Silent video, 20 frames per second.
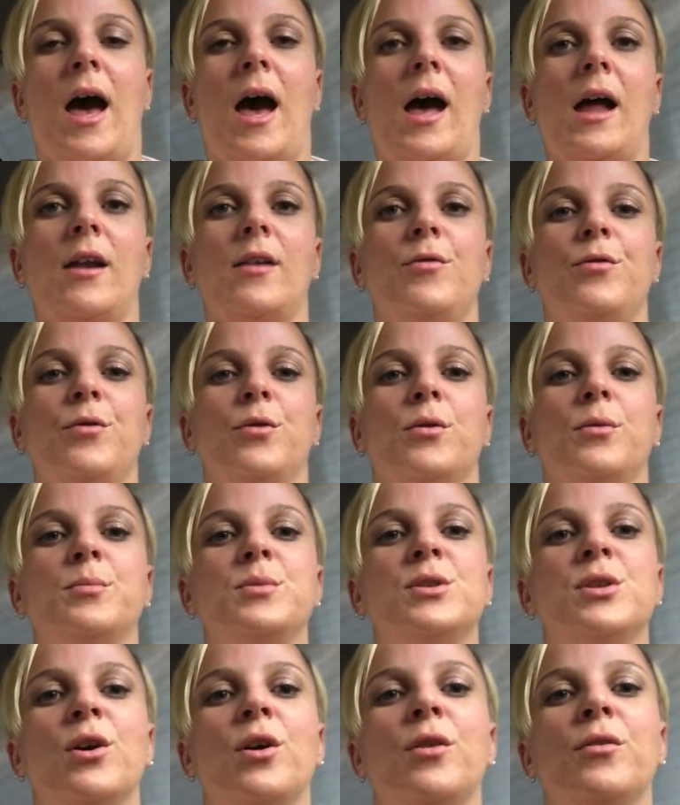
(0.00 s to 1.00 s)
And if you
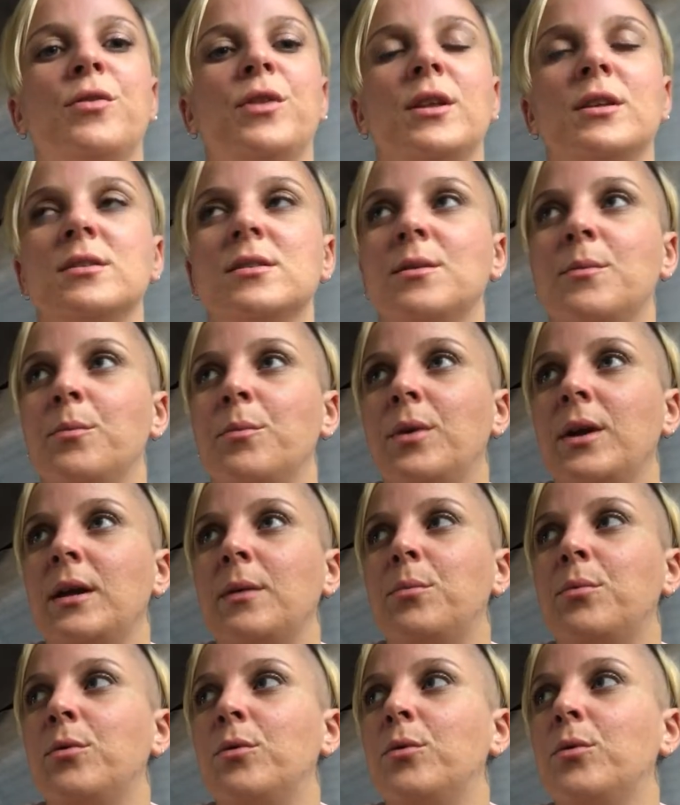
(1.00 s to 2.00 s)
observe this in
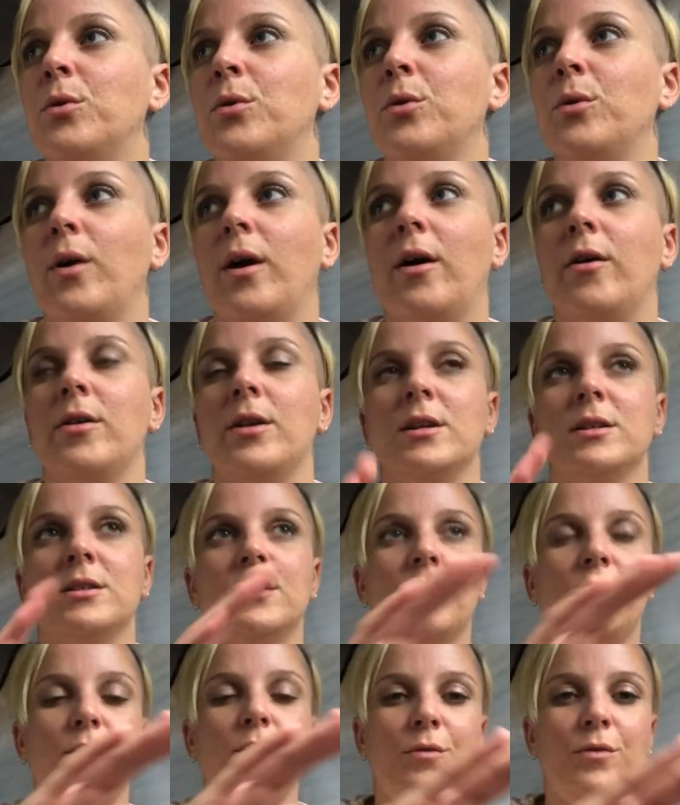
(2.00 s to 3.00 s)
people who are in a
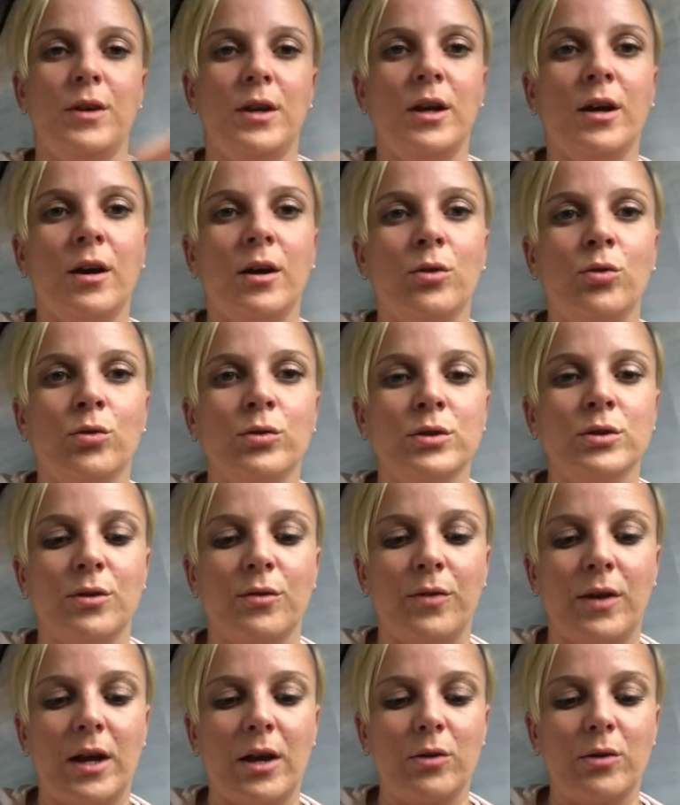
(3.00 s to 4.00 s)
severe dorsal
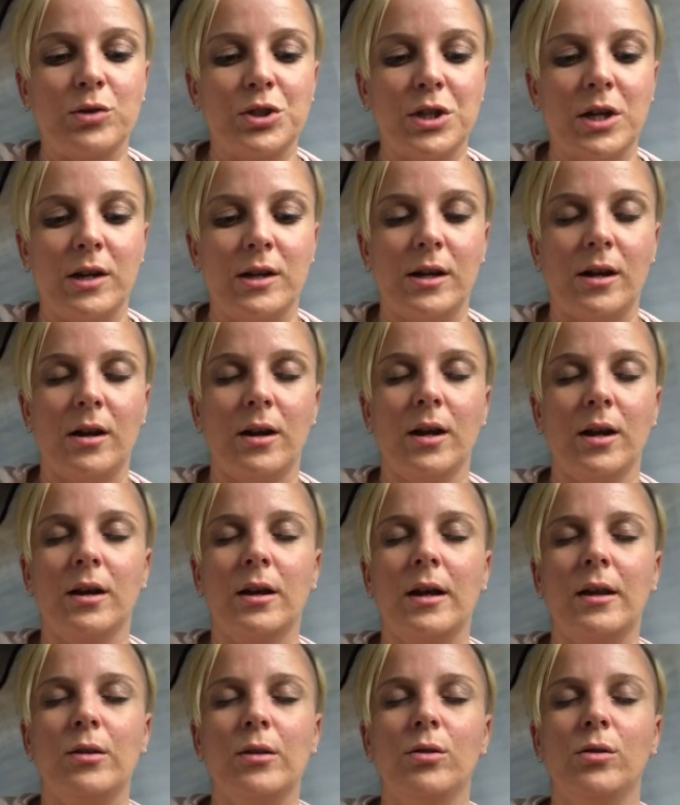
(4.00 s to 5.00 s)
vagal shutdown, it
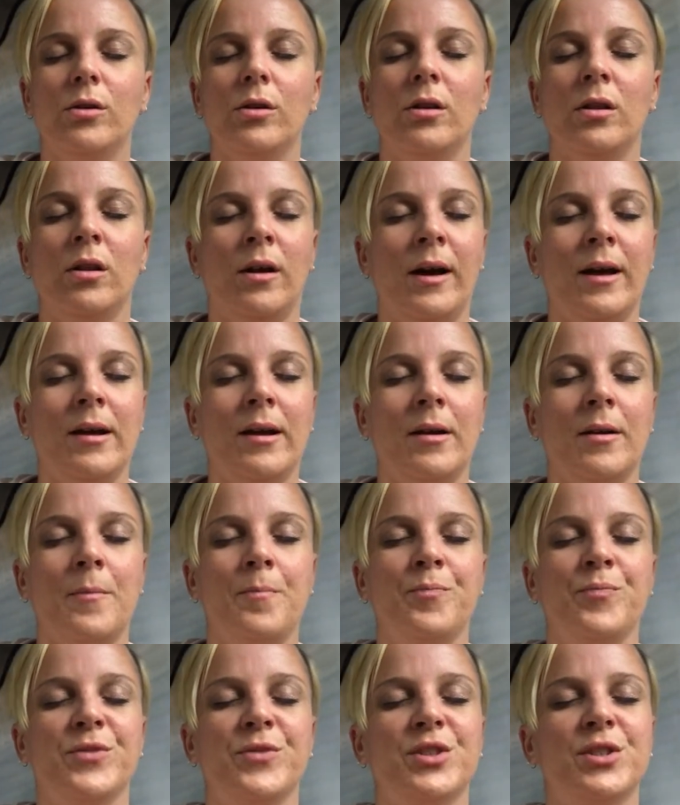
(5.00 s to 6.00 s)
can look like
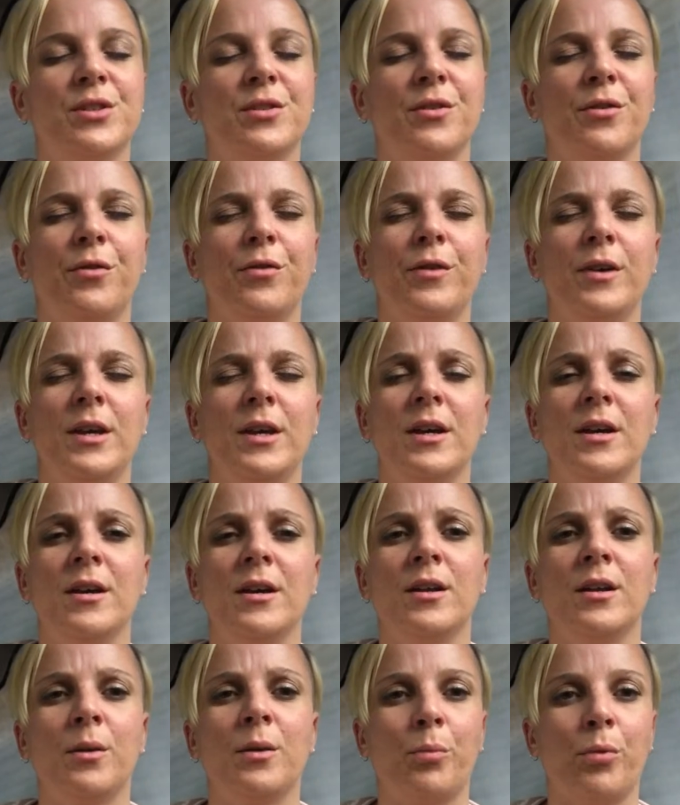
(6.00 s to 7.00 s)

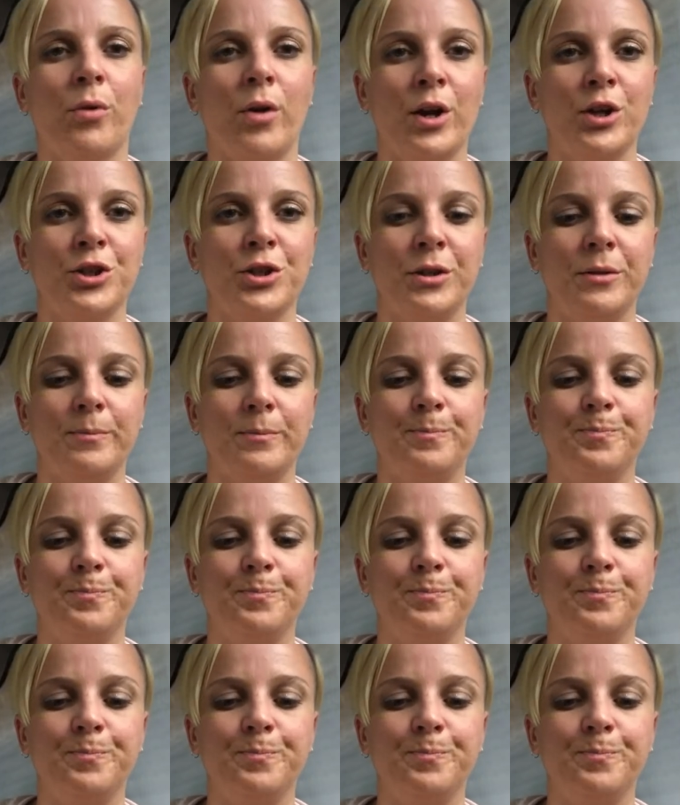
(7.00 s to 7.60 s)
severe depression.